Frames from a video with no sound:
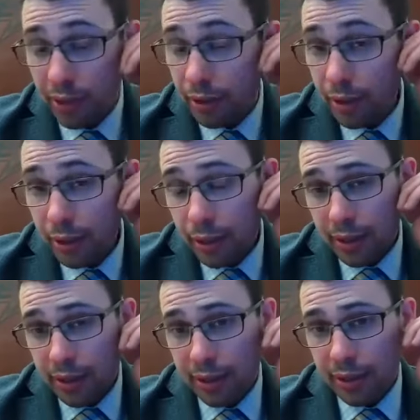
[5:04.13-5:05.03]
Like,
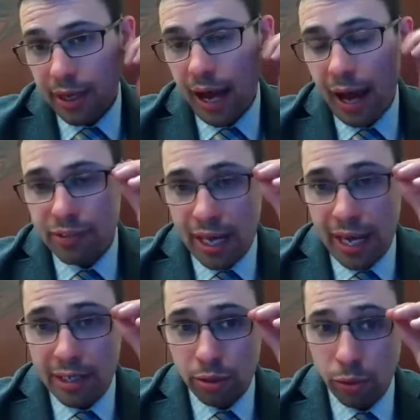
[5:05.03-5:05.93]
you have to
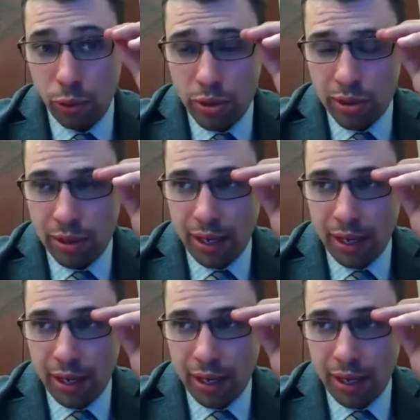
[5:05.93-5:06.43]
hate to lose.